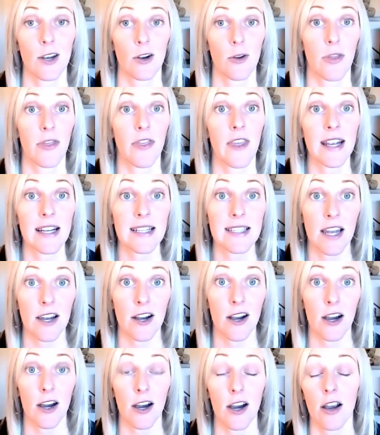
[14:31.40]
things that
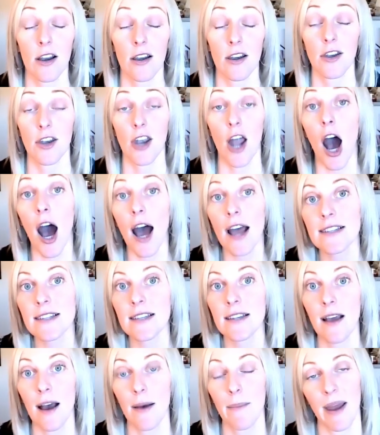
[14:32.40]
are not
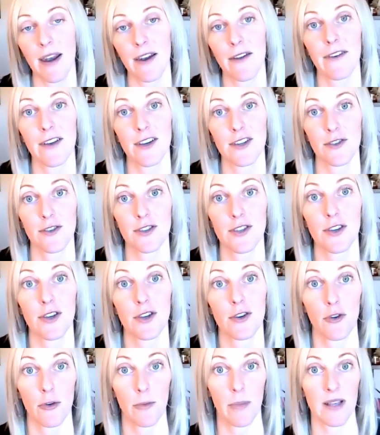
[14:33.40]
beneficial to the
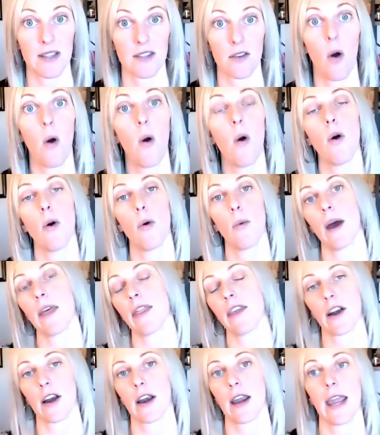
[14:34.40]
group as a whole,
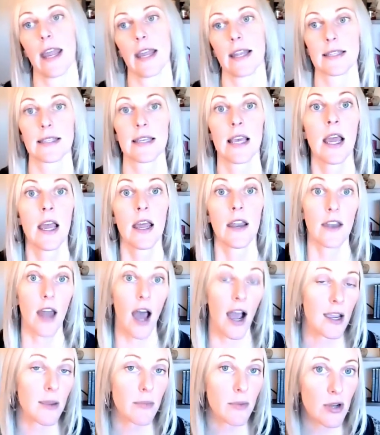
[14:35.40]
whether it's
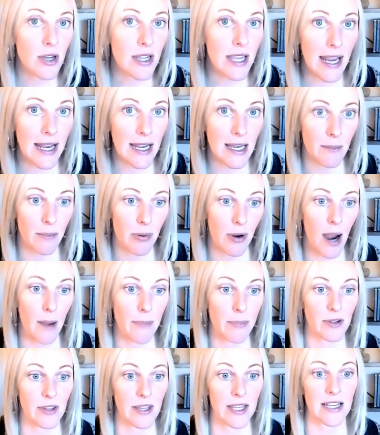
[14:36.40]
not communicating
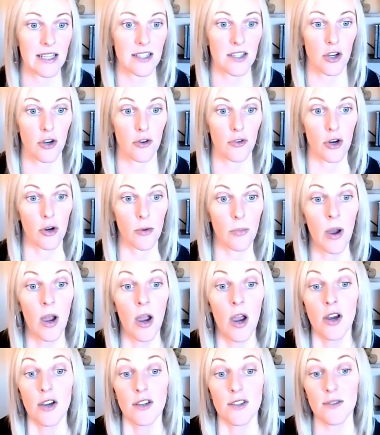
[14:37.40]
properly as a group.
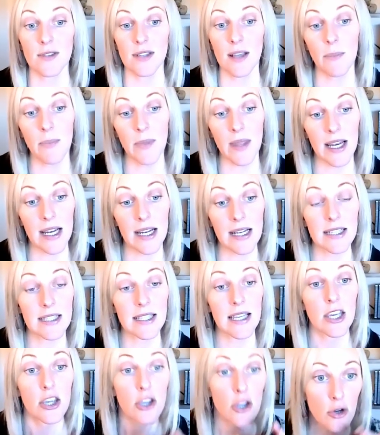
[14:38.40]
So something that is
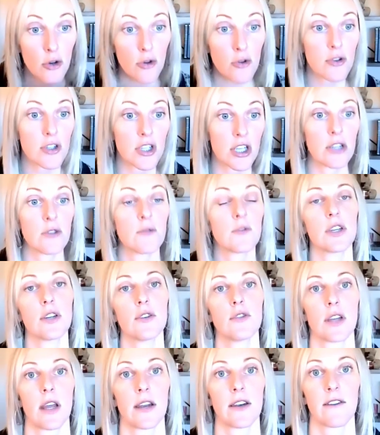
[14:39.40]

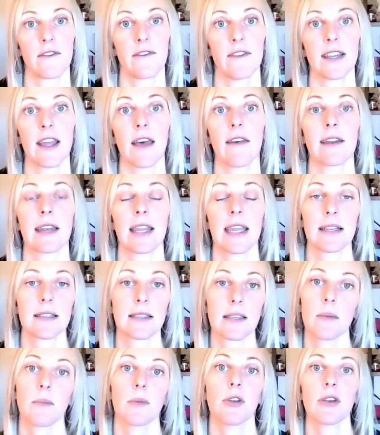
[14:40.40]
huge under fidelity is
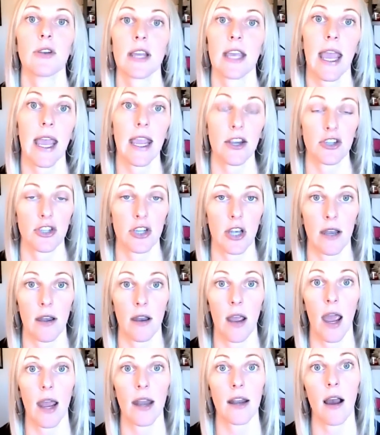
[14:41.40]
communication
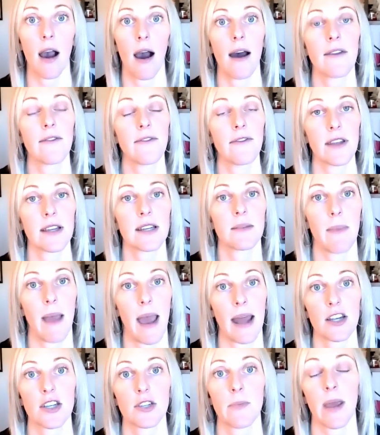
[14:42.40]
and conflict
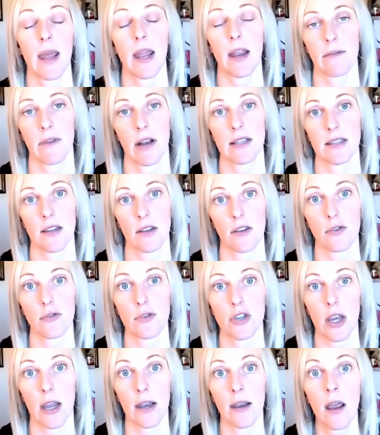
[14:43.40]
management and
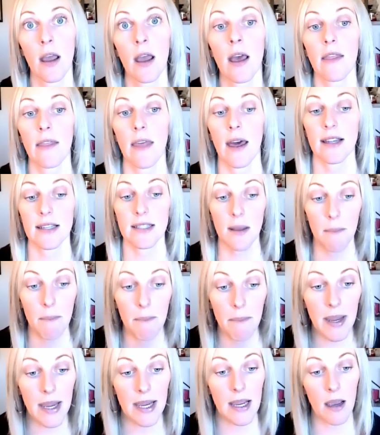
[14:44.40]
resolution. That is a
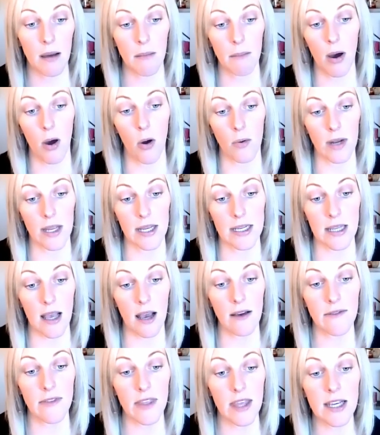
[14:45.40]
big component
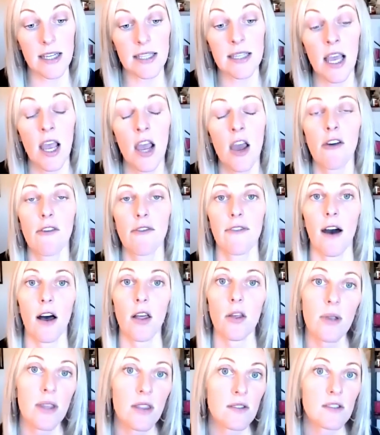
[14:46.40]
of this.
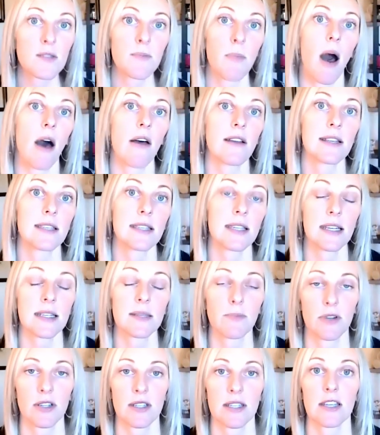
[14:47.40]
Following those policies,
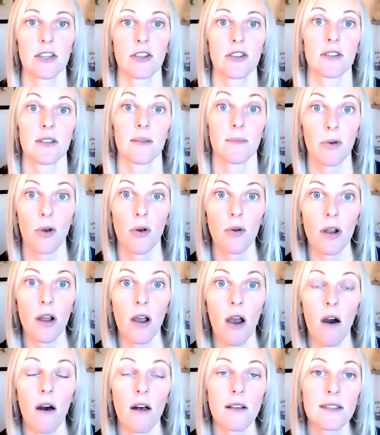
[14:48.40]
procedures, and
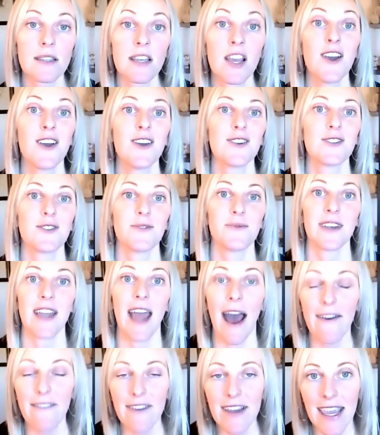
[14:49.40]
protocols to
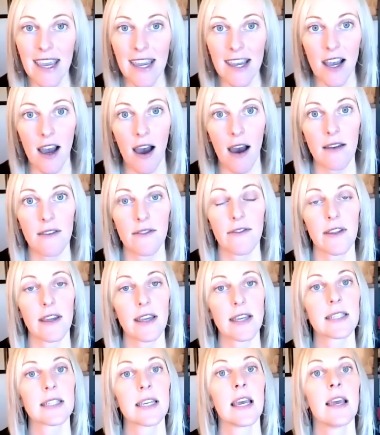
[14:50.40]
navigate
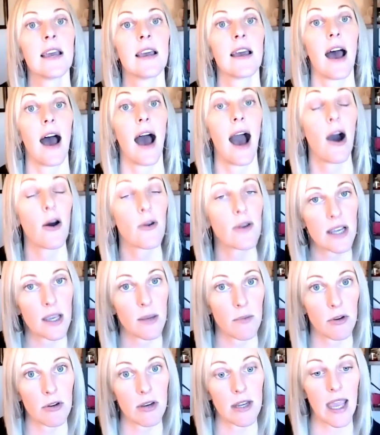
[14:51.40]
conflict, how to
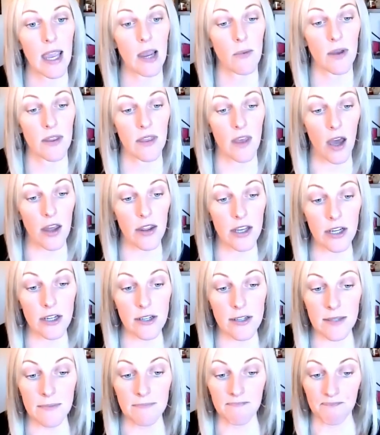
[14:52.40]
communicate with others.